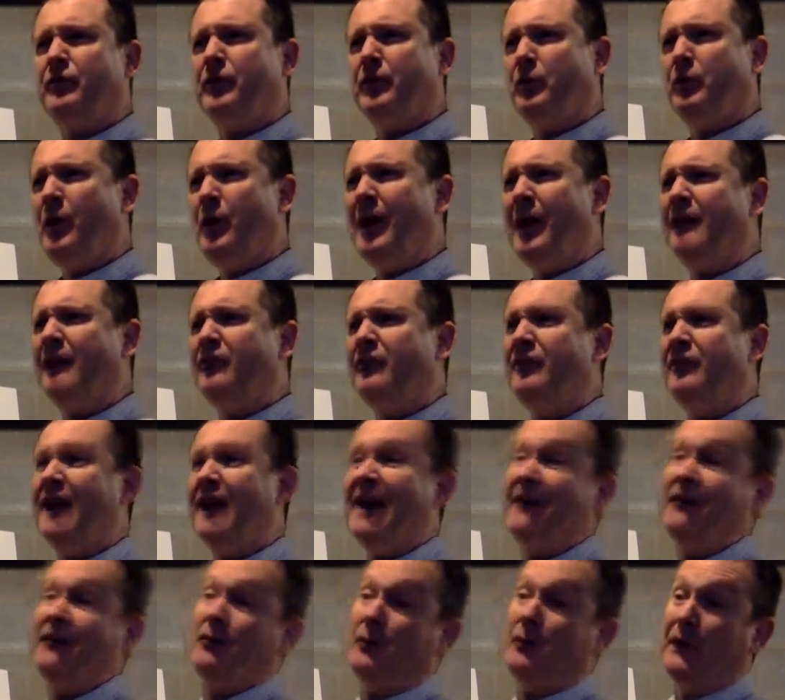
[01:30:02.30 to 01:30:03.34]
request,
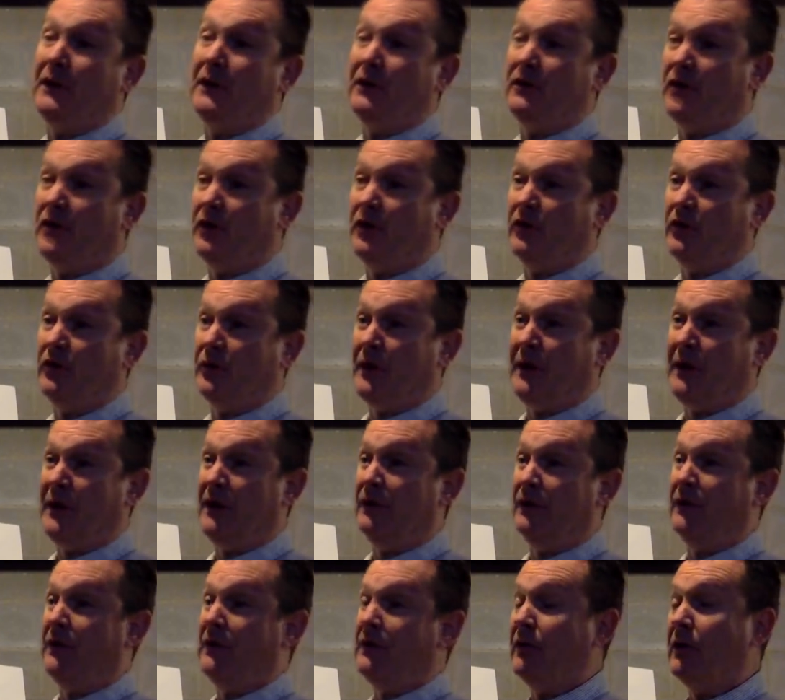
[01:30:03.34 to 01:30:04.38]
that's when it turns
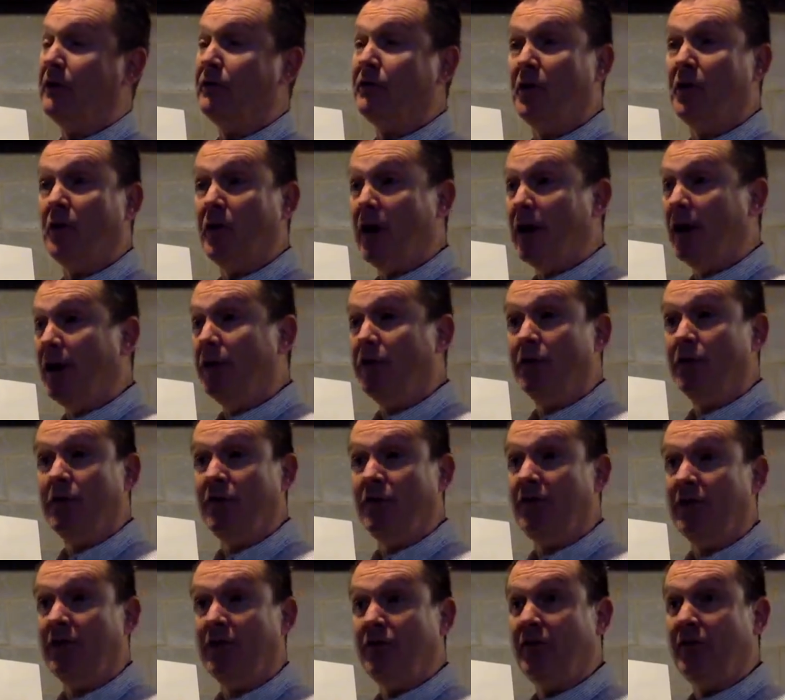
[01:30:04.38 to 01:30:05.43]
around. Even if there are other
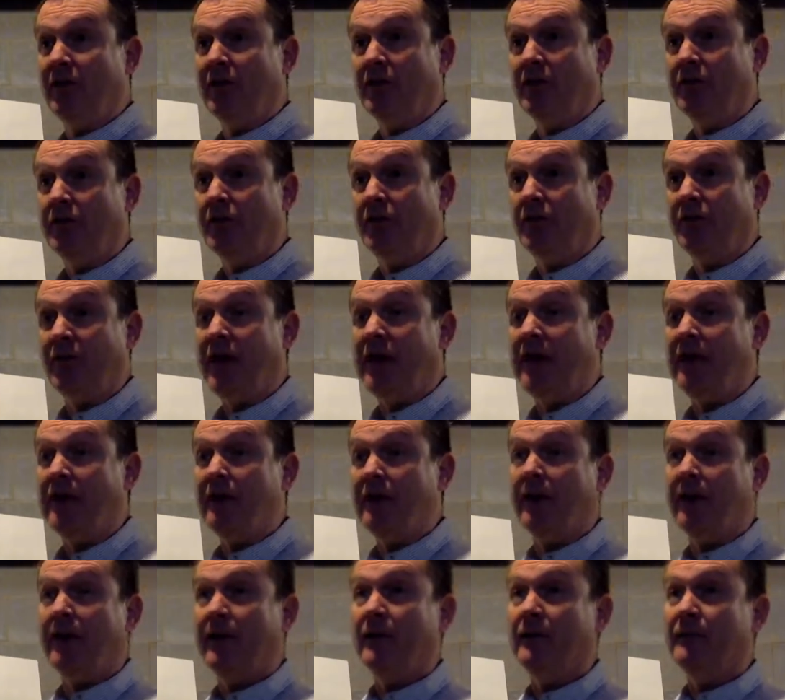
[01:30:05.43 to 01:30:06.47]
cylinders out
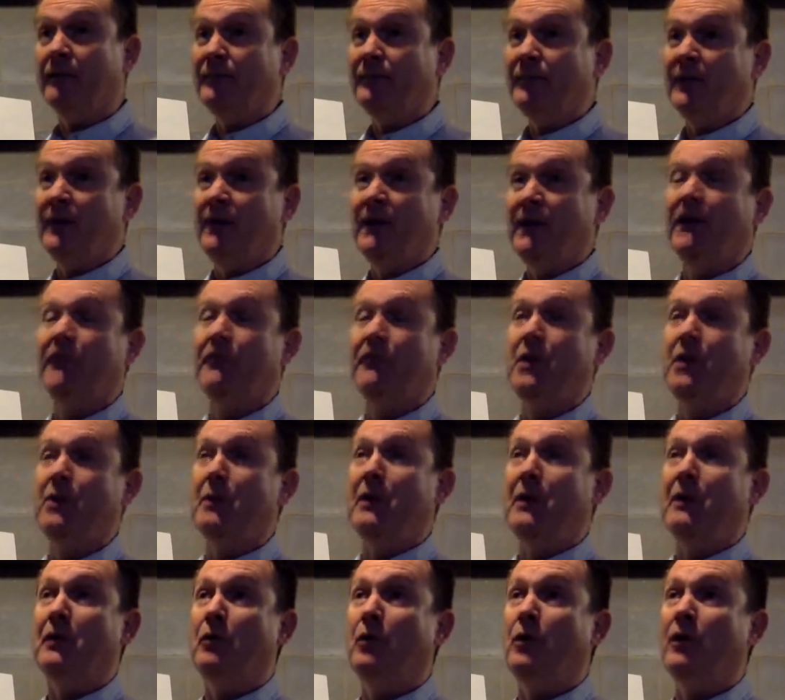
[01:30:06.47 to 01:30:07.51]
there, if
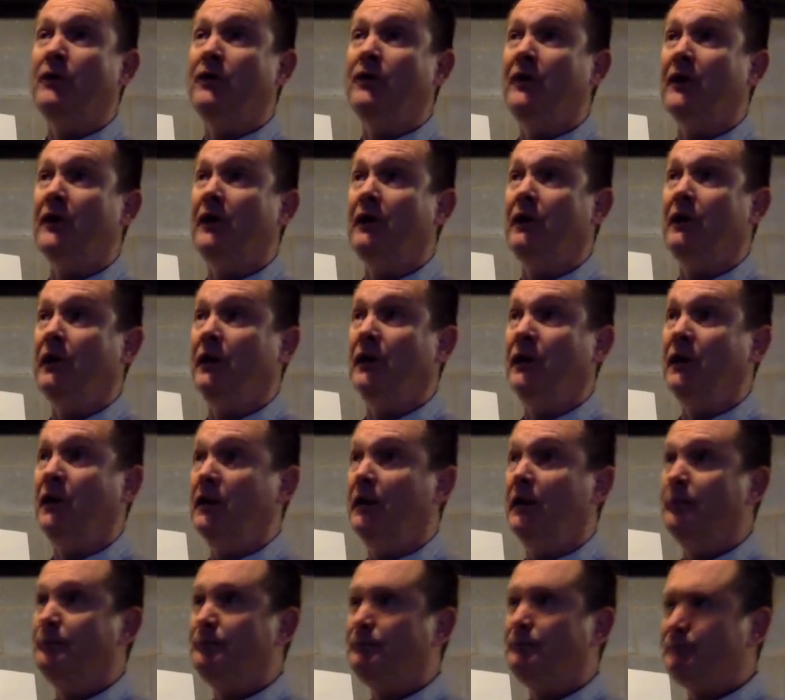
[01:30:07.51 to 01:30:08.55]
nobody wants anything on
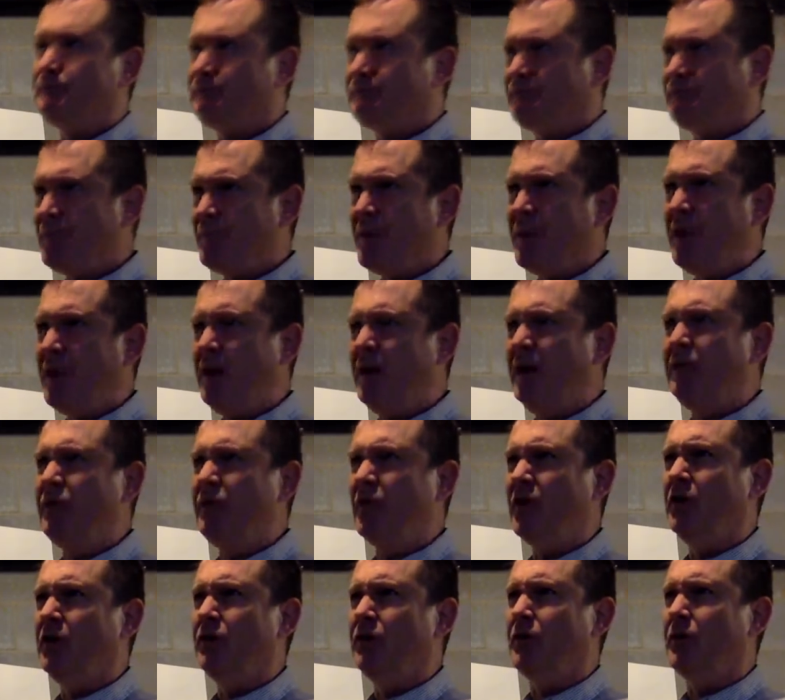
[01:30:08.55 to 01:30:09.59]
them, it
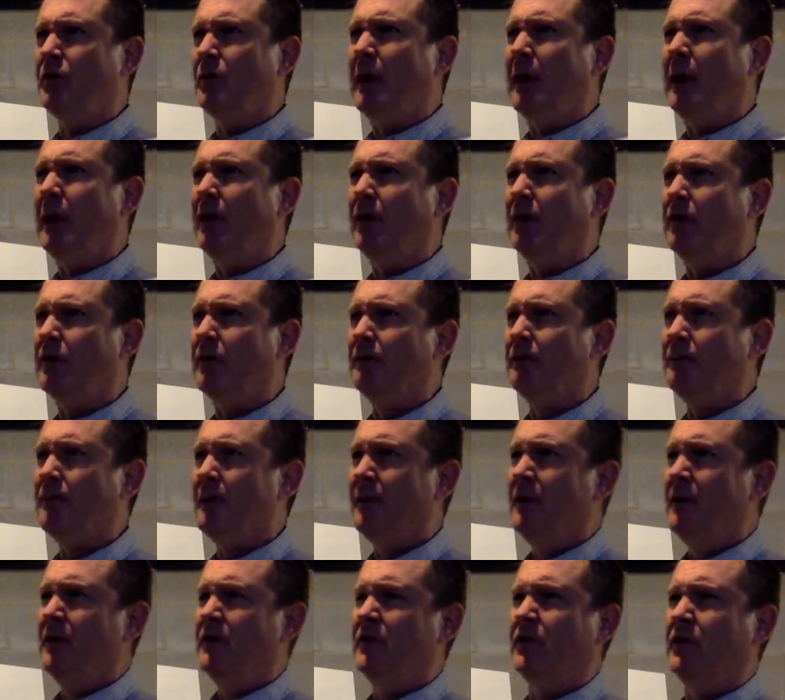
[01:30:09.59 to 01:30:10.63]
turns around.
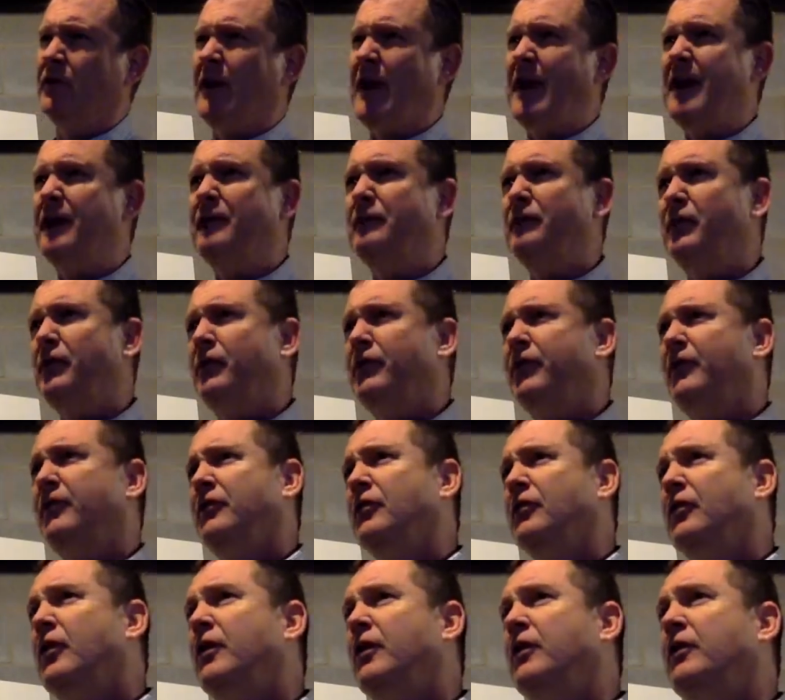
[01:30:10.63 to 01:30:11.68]
So scan versus
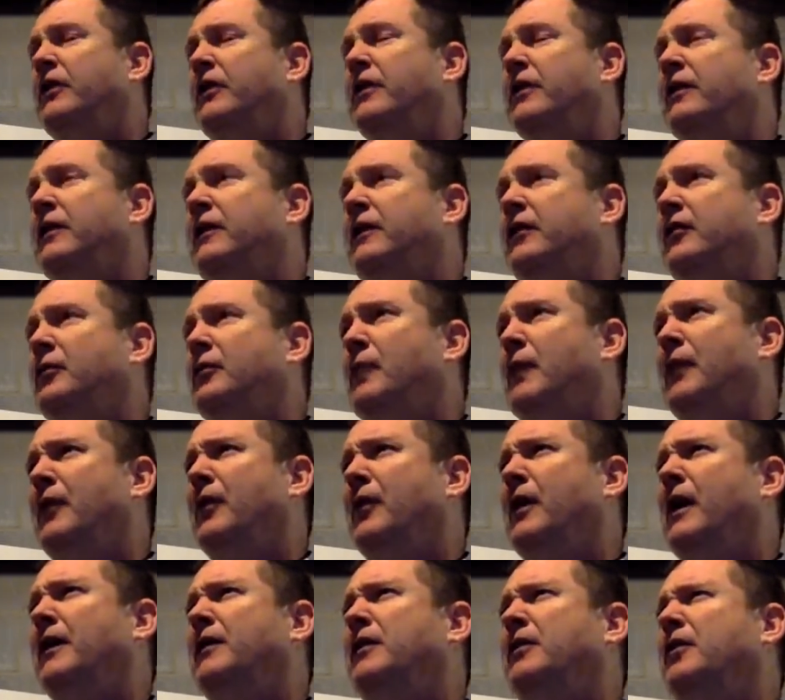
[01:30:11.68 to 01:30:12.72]
look is whether or
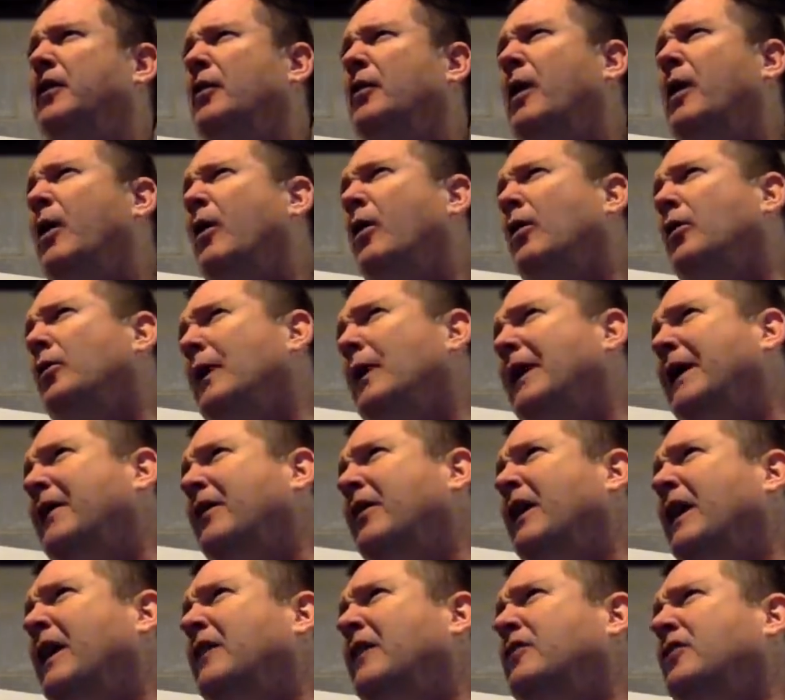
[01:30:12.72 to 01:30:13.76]
not you go all the way to
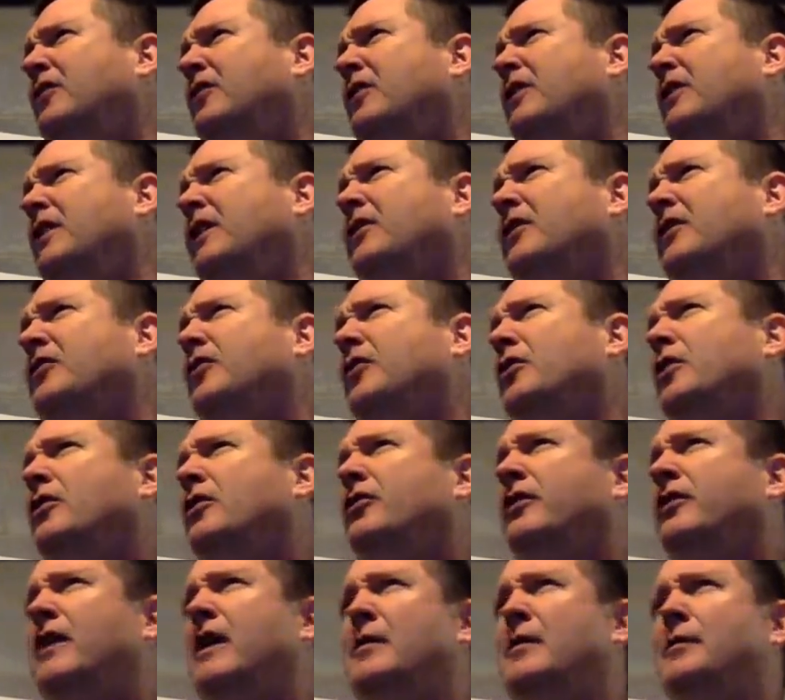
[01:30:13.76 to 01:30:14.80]
the edge of the disk or do you
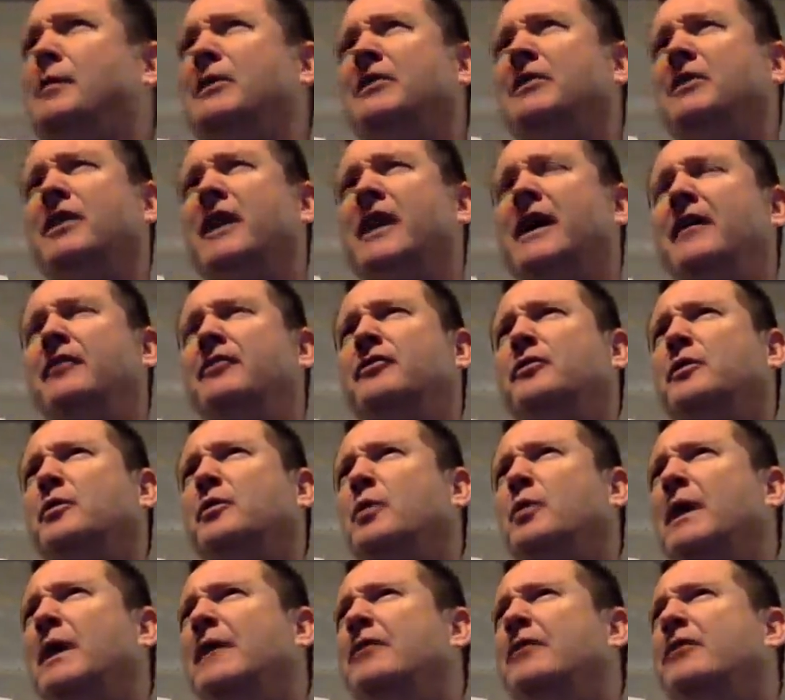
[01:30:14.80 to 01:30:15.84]
stop at the last
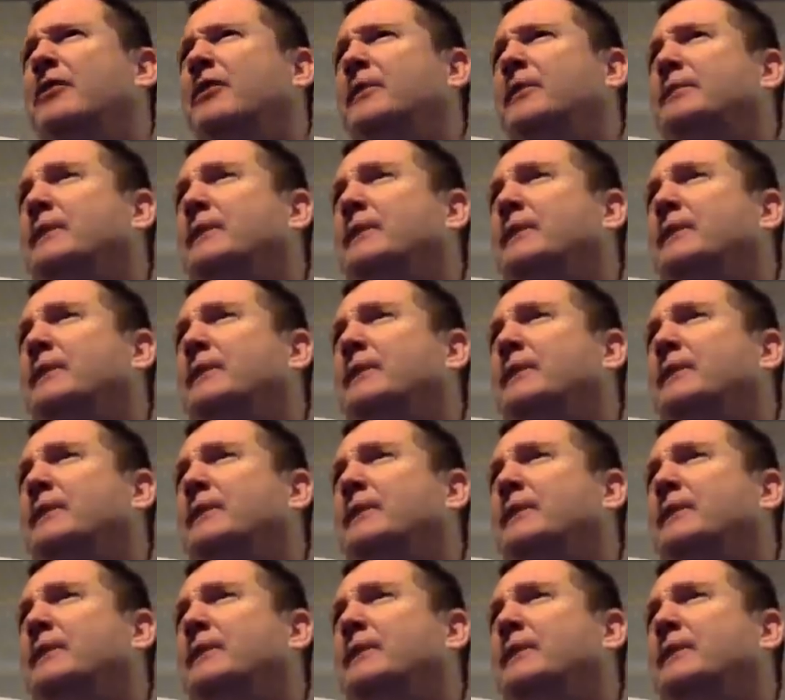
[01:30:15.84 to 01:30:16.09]
request.